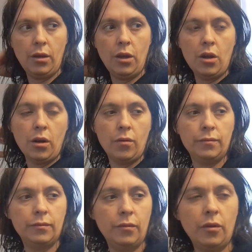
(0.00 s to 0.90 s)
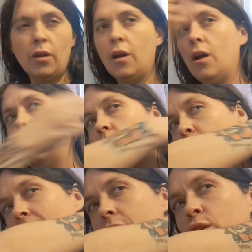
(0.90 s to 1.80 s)
you know,
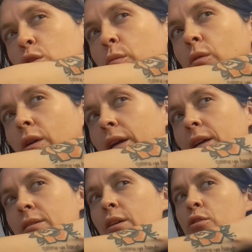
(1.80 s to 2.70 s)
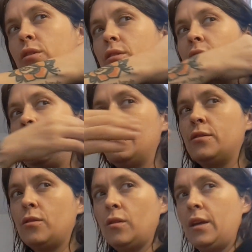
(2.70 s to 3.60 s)
manageable, I guess I should say, because
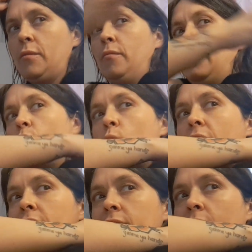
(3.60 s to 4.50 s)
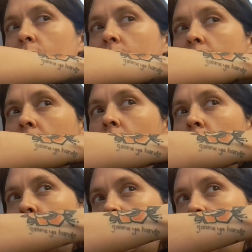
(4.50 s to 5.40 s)
they're like midway down the hair.
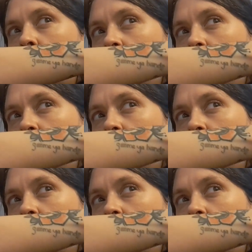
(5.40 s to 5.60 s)
They're not